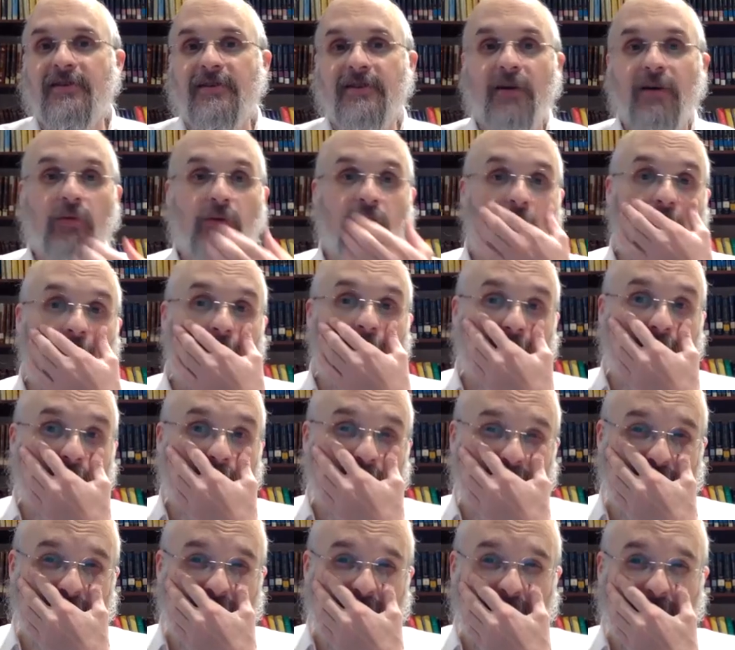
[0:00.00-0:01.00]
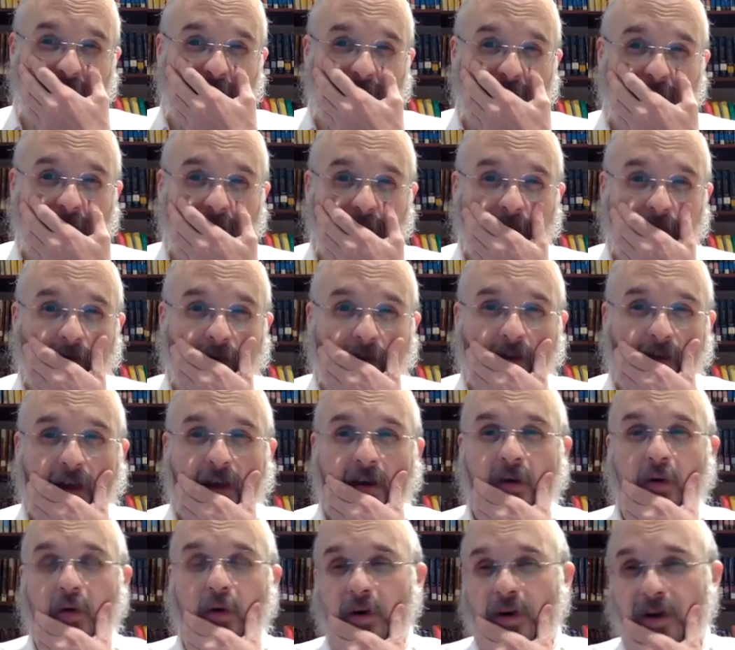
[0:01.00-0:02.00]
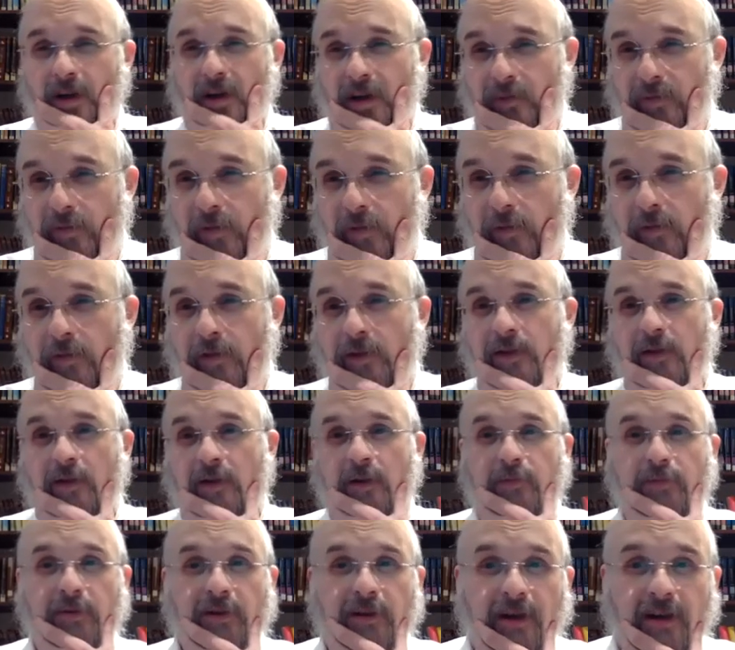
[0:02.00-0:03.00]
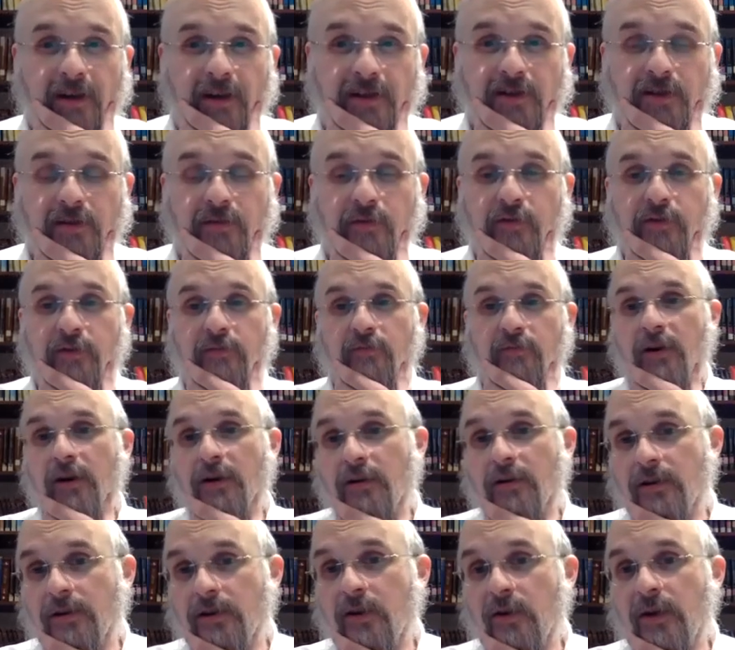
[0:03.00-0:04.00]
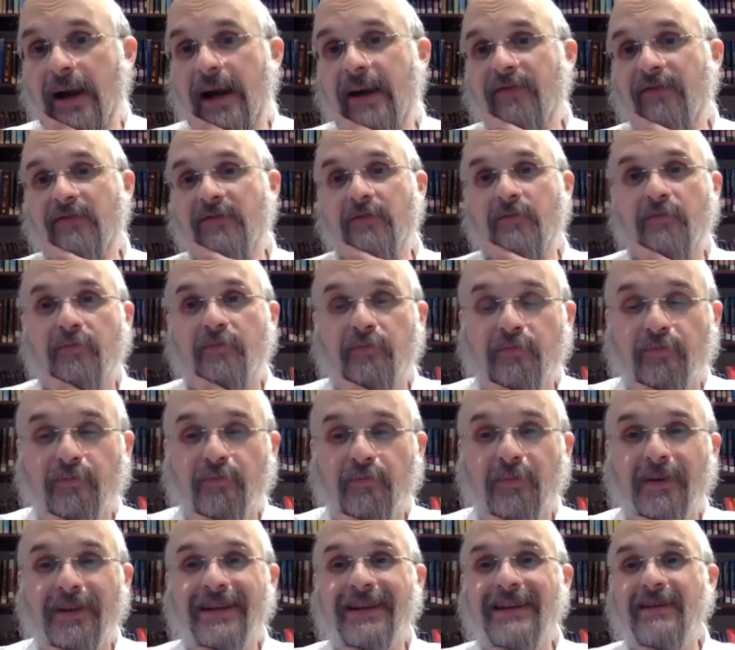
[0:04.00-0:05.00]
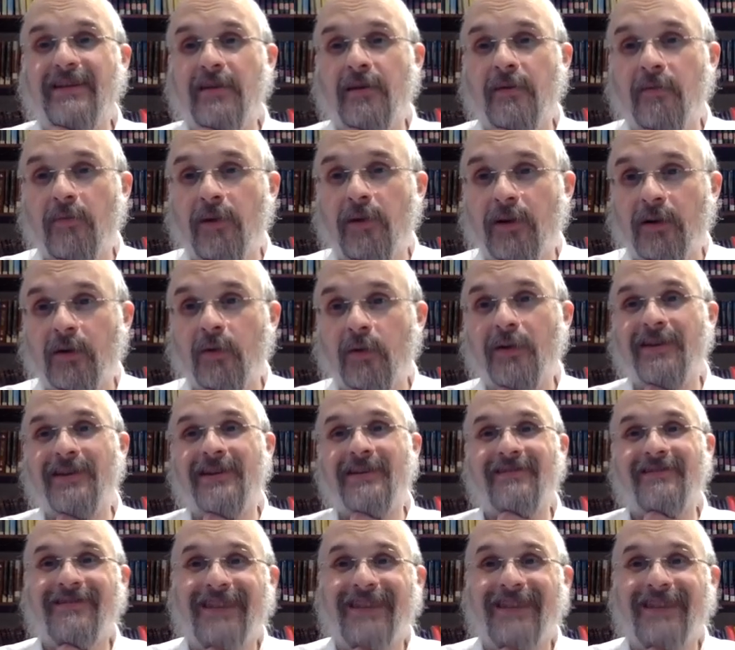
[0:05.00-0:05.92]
that we all agree that in order to fulfill your obligation for maror, you have to eat the maror with the